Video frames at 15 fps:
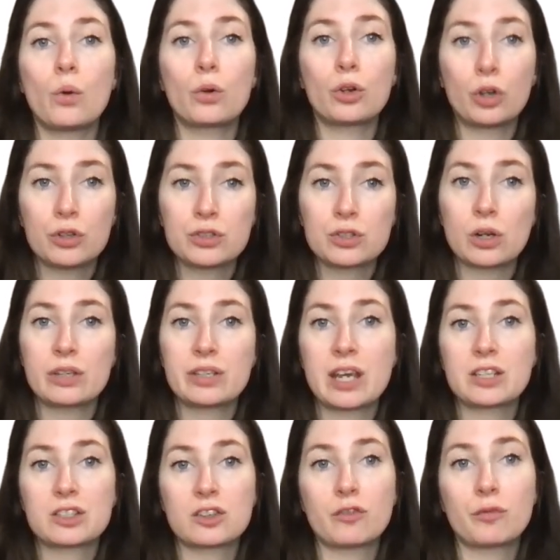
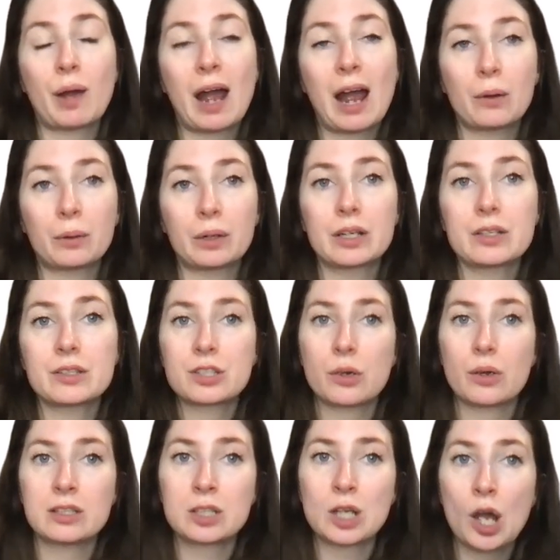consolidation of power. So
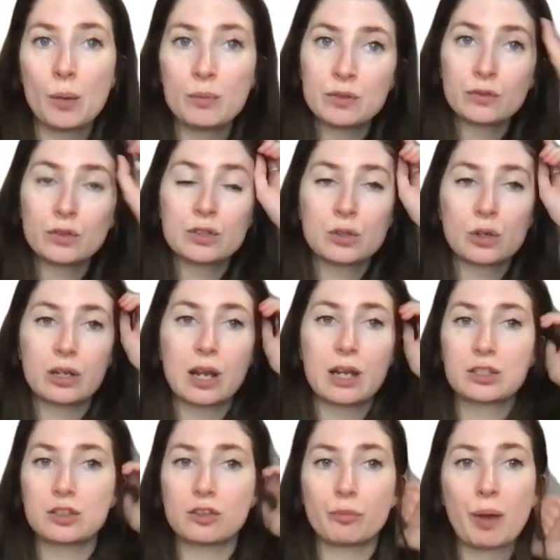in terms of
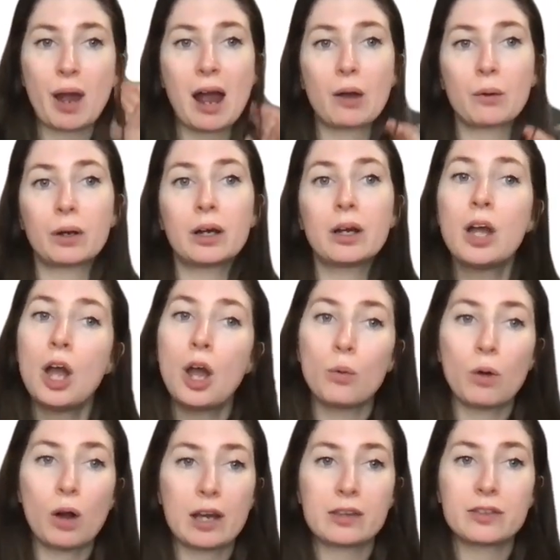consolidation of power,
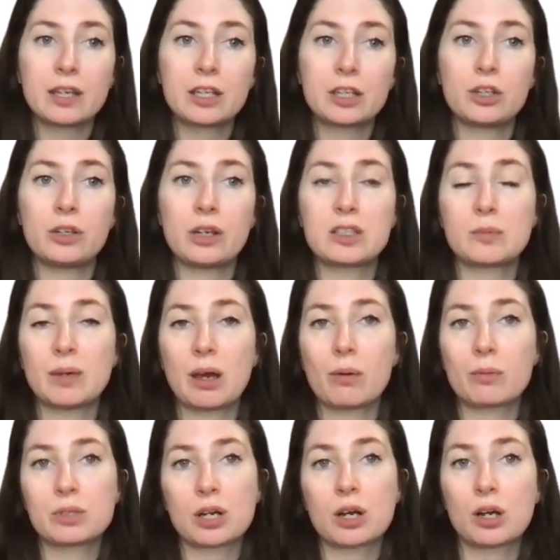what I think you need to be
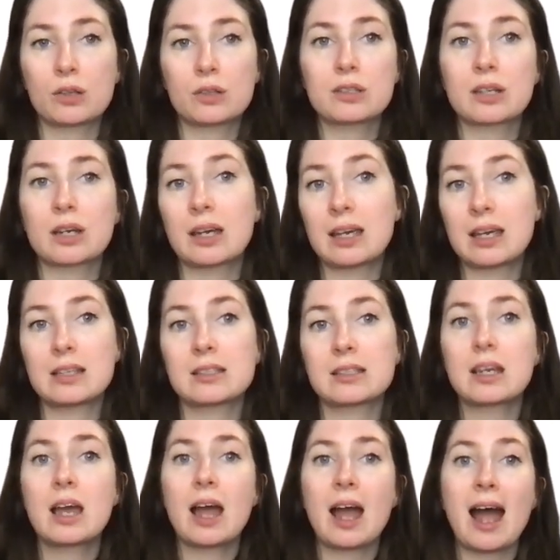able to answer is,
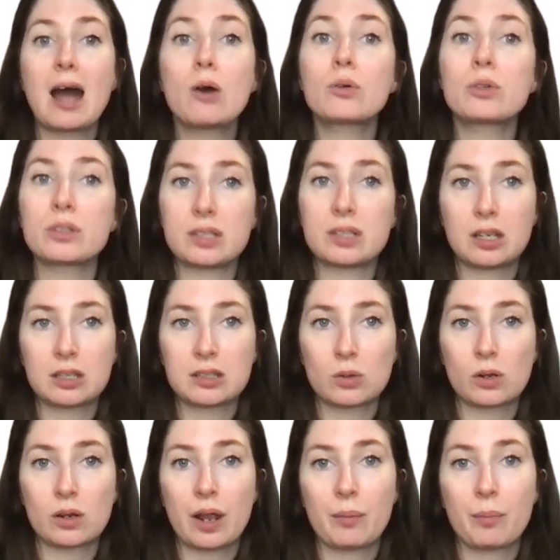how does he
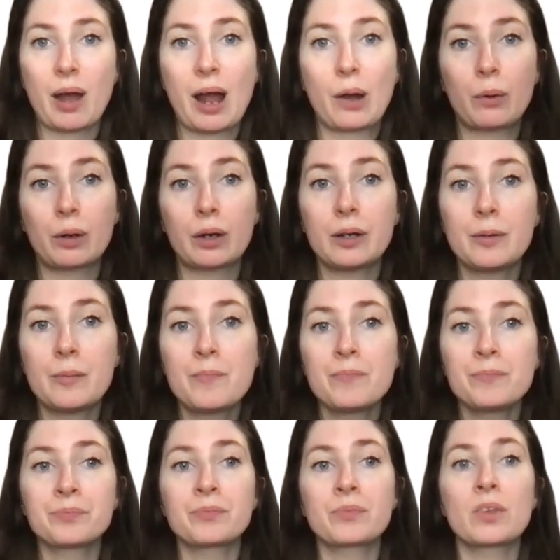consolidate power?
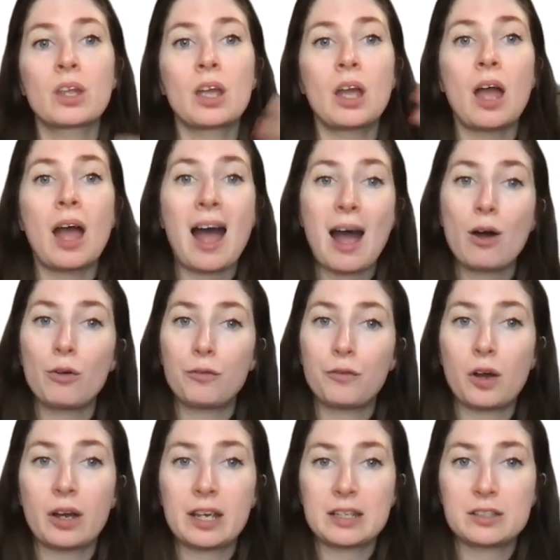How
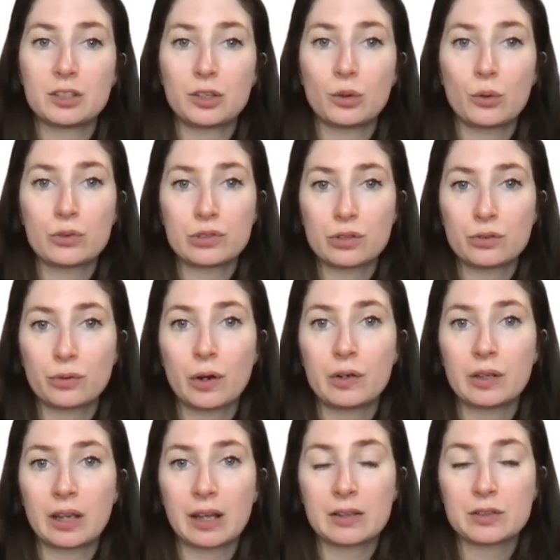far he secures the throne
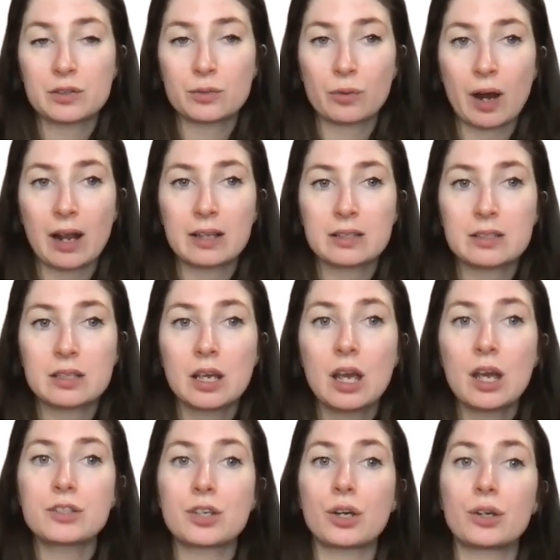against threats.
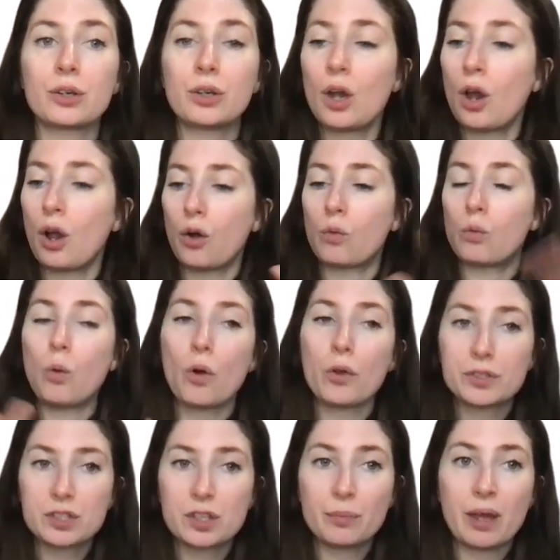So
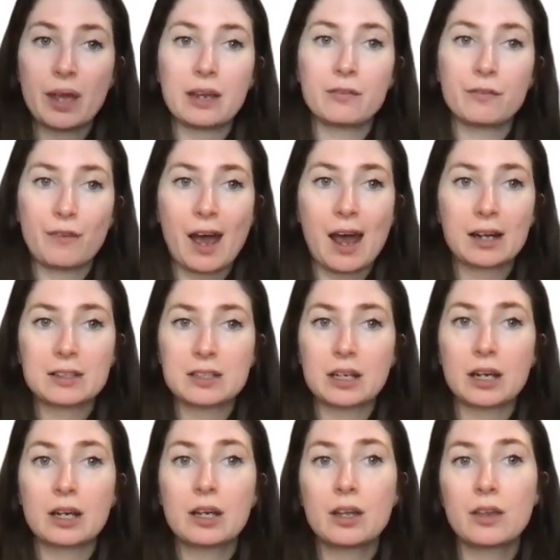what's the main
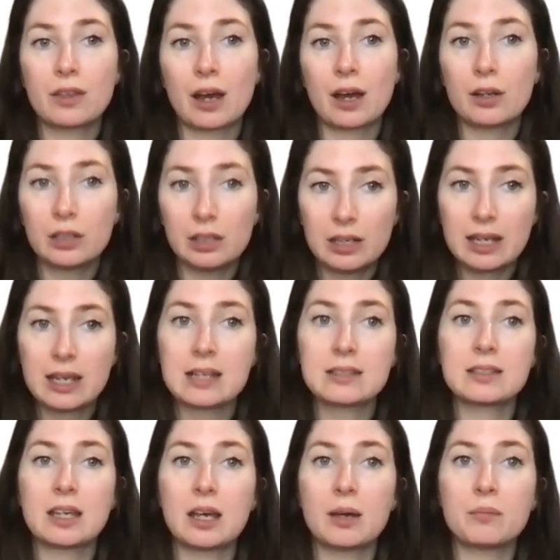factor that leads
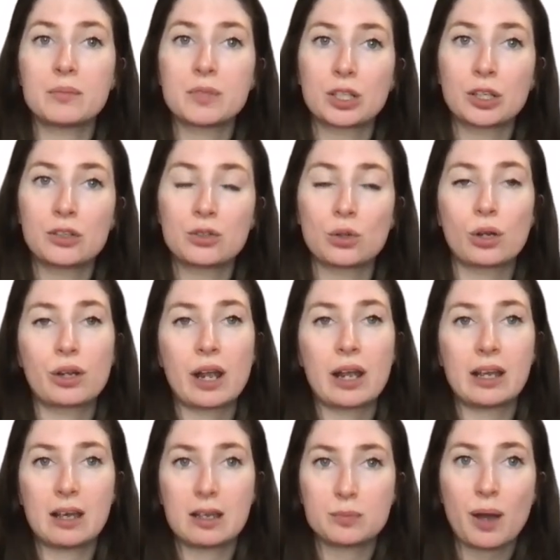him to consolidate
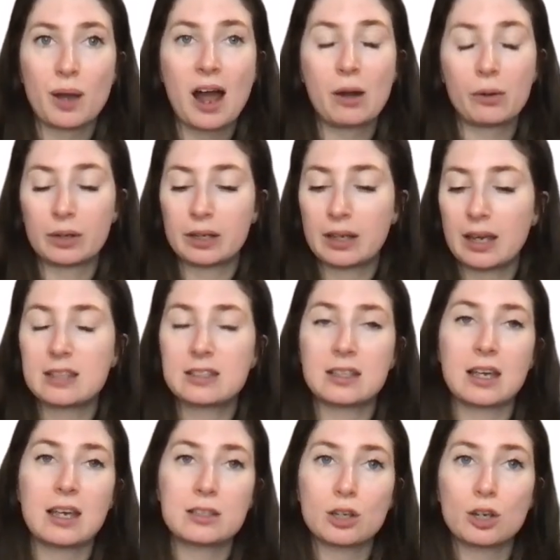his power? Is it
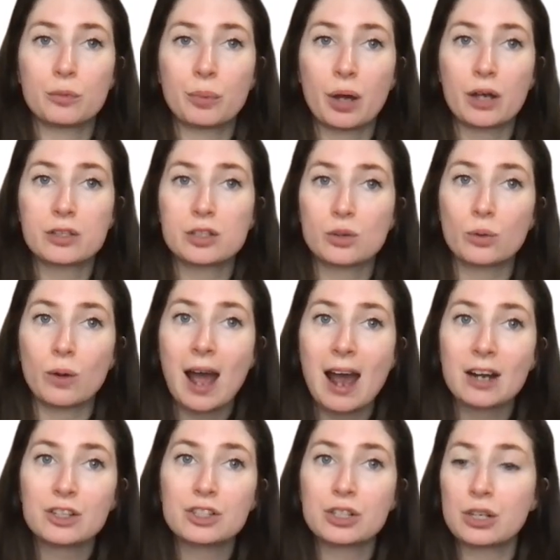his own personal
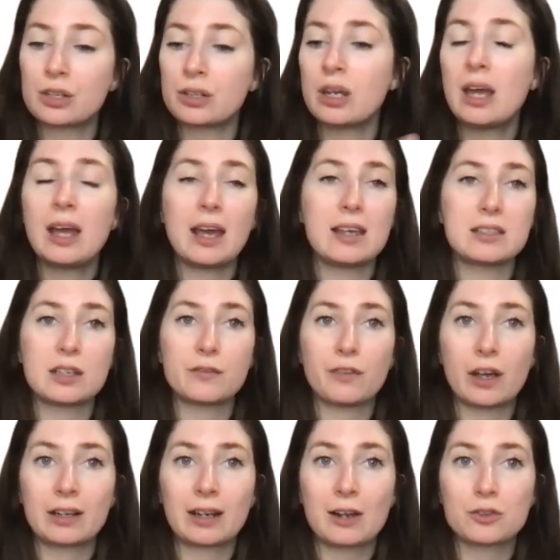action? Is it
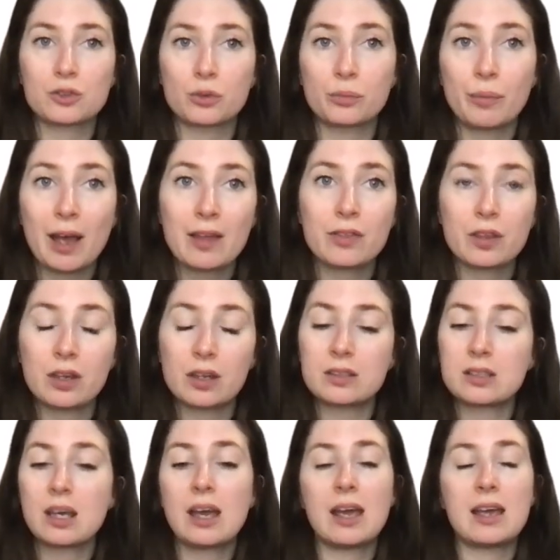financial
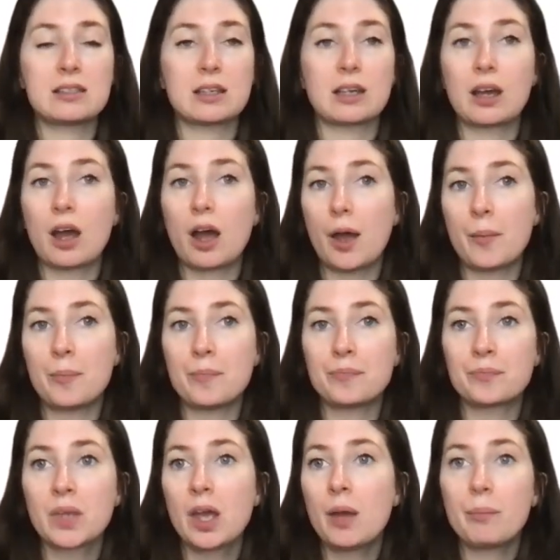methods? Is it
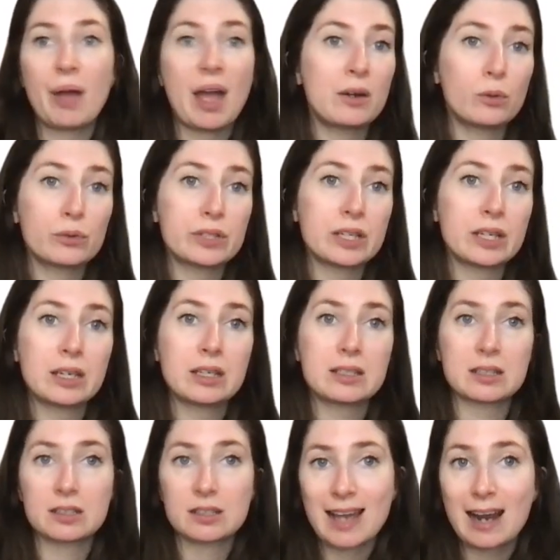penalties
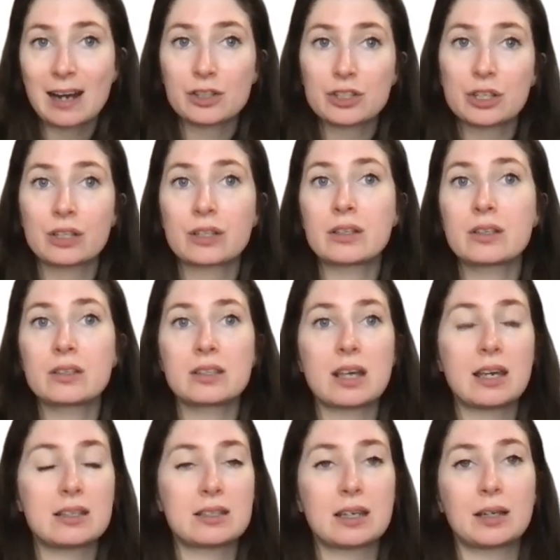and sanctions?
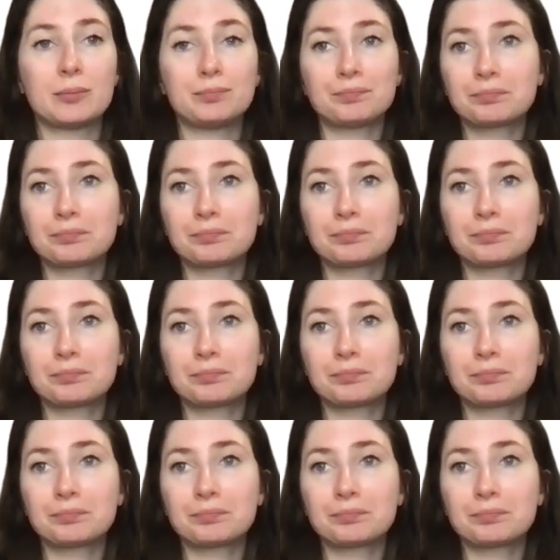Is it